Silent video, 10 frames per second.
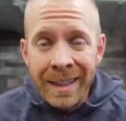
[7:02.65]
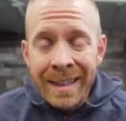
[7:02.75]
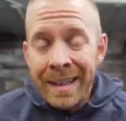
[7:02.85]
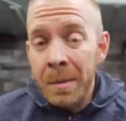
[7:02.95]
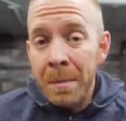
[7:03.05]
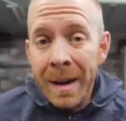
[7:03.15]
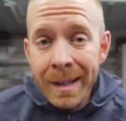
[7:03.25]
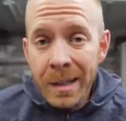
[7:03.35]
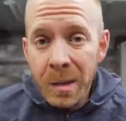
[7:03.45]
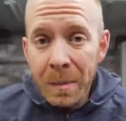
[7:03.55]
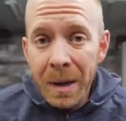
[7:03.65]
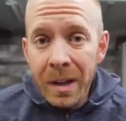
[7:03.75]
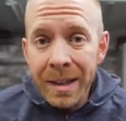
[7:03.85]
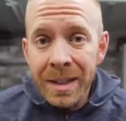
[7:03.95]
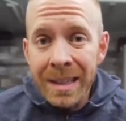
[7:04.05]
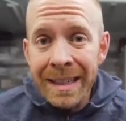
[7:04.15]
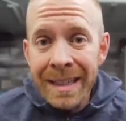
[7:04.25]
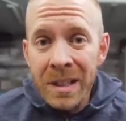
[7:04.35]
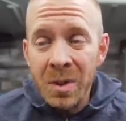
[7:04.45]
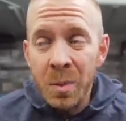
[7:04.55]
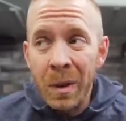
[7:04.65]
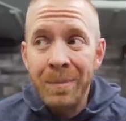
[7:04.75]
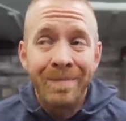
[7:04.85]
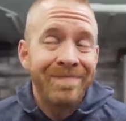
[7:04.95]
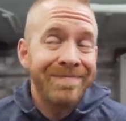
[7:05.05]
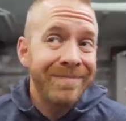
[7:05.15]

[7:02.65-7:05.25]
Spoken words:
And in my experience, you need to swim